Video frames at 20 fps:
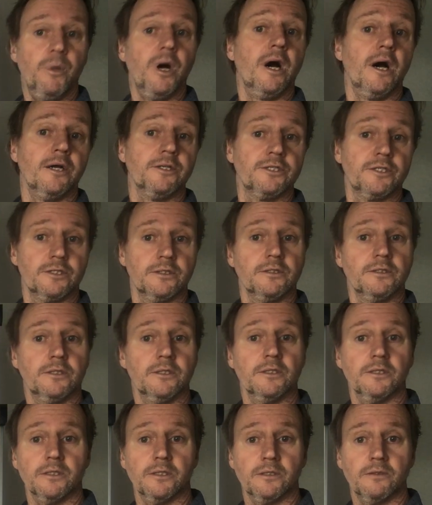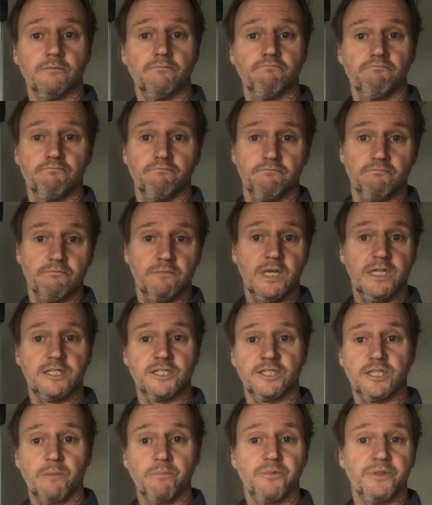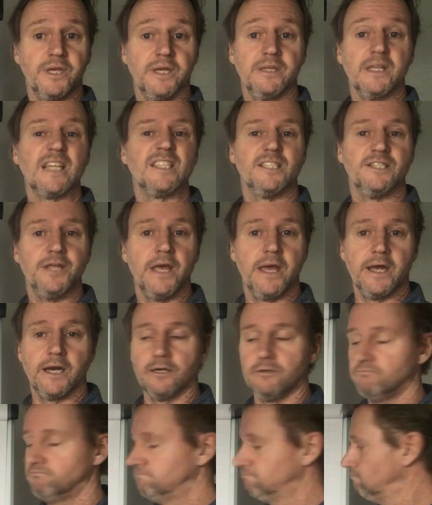but it's something that's there.